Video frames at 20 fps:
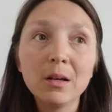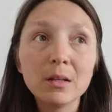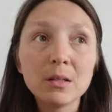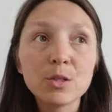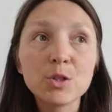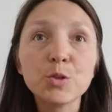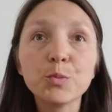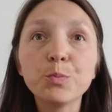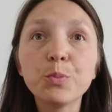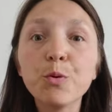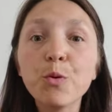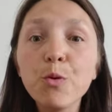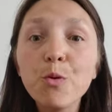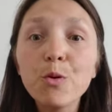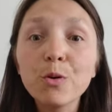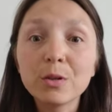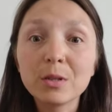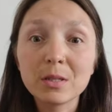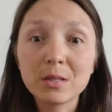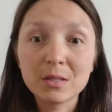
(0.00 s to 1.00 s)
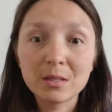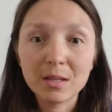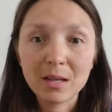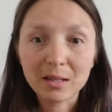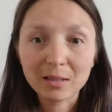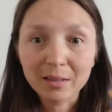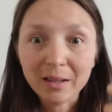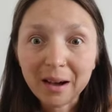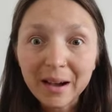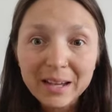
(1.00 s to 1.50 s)
support
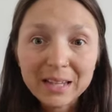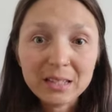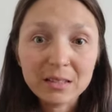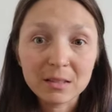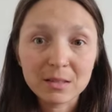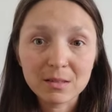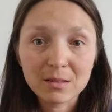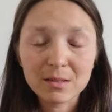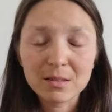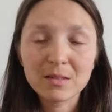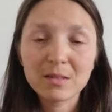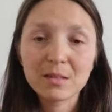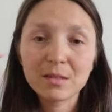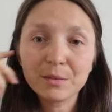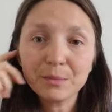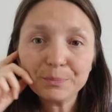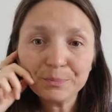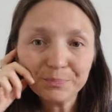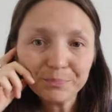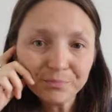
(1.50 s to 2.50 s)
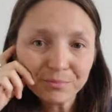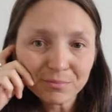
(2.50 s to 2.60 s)
and guidance.